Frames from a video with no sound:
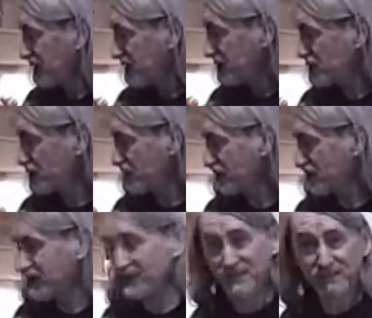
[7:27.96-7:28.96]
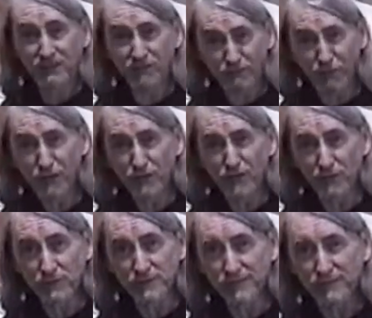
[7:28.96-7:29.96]
There's sugar in this called
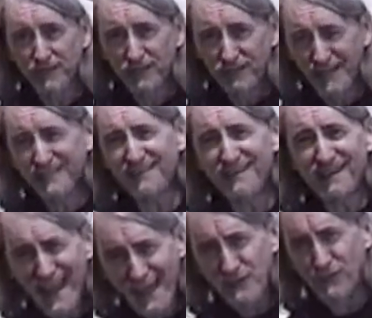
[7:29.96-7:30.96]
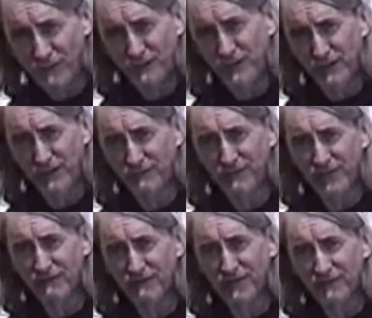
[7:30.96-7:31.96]
fructose. That's the natural sort of
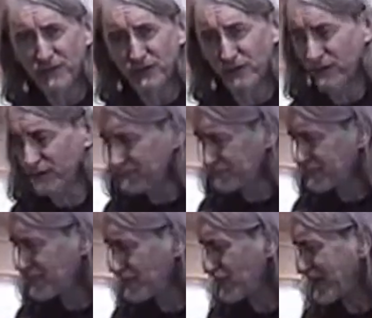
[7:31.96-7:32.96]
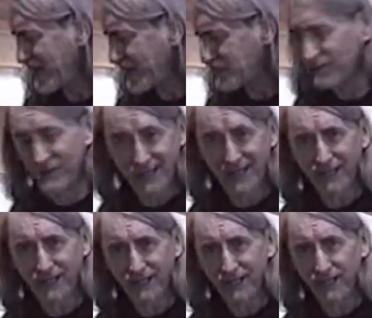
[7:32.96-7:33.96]
level of sugar, the way nature
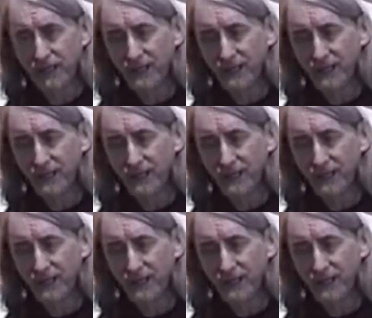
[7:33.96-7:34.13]
intended it.